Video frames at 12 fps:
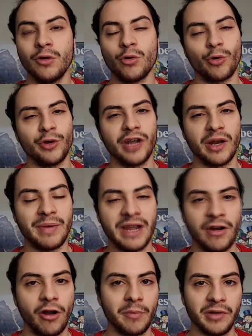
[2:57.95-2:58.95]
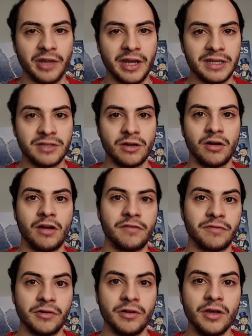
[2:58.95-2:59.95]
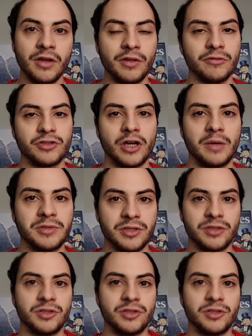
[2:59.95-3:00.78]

where you got to pay an arm and a leg to offer those options.